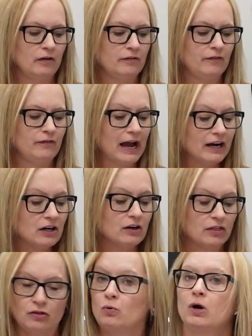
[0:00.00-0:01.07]
a
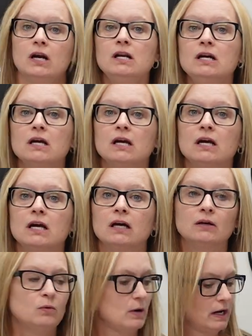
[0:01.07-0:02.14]
firethorn
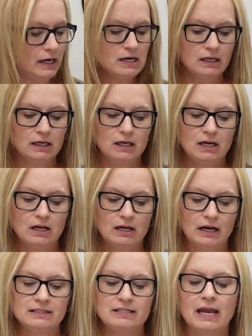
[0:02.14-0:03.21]
wine,
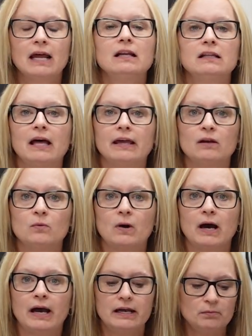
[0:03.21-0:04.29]
a dandelion
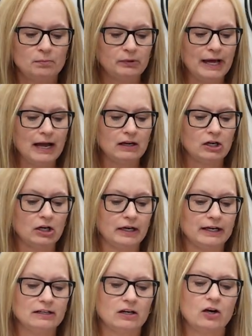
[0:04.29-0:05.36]
wine,
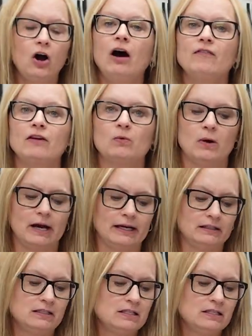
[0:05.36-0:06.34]
blackcurrant, coffee wine,